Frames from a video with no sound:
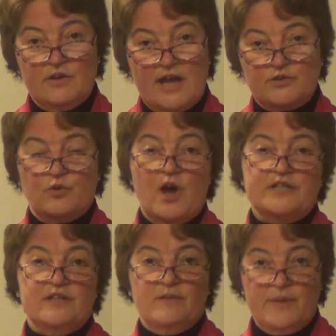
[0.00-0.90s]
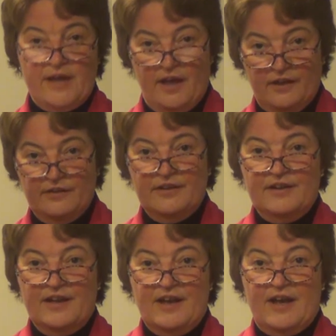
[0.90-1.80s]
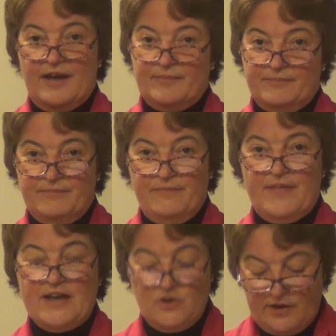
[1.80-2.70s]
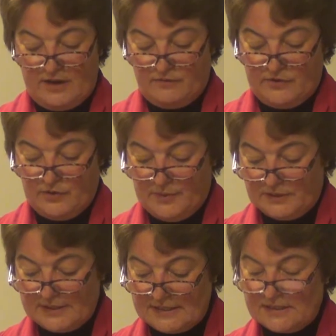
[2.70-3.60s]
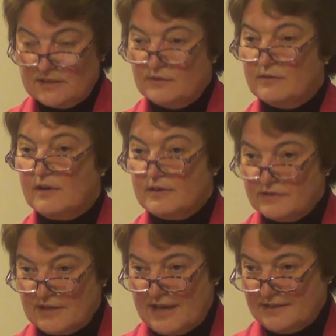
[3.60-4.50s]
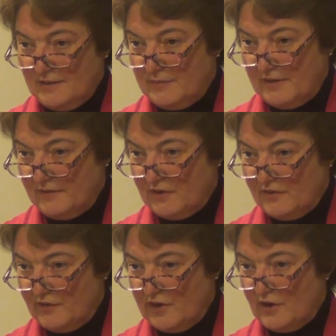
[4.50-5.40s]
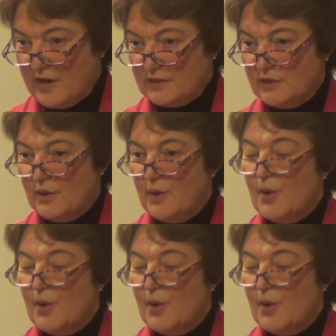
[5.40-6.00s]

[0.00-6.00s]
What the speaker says: has crossed in the mail, thank you again for your business, saying something very nice.